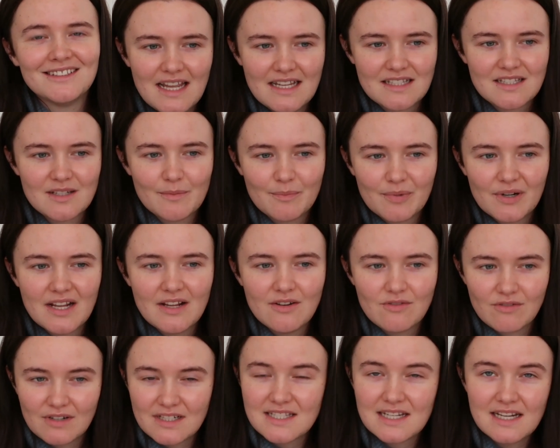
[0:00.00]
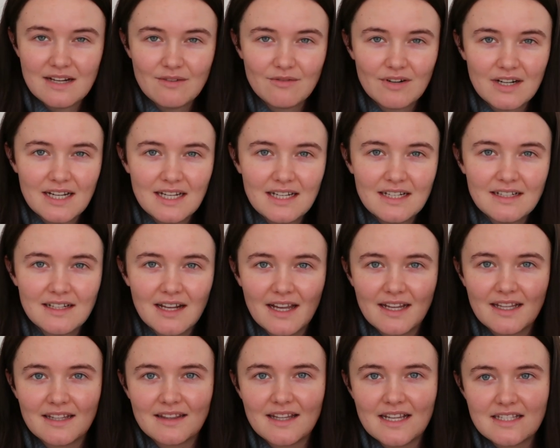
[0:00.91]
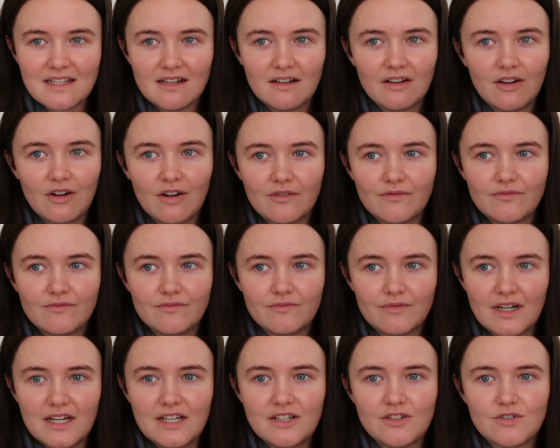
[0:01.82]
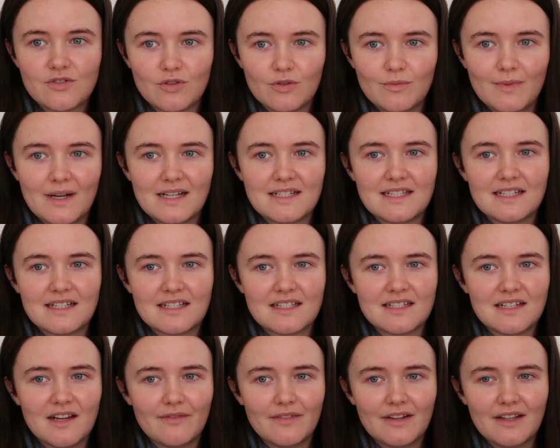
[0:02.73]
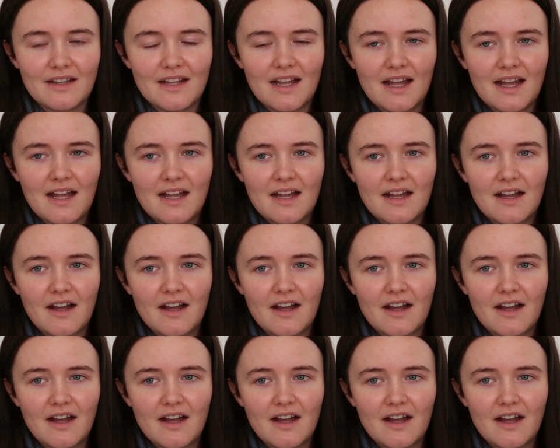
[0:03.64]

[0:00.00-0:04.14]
It's a pretty grisly read, like there's a lot of really traumatic stuff in there,